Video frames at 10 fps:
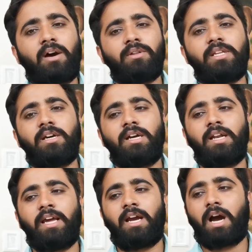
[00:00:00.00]
down there
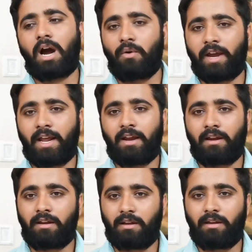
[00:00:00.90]
like how can I
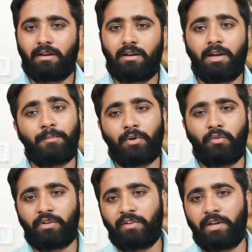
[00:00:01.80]

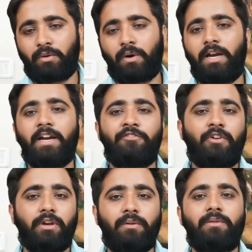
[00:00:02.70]
improve the video quality for
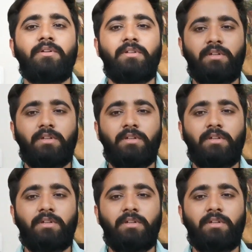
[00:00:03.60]
you.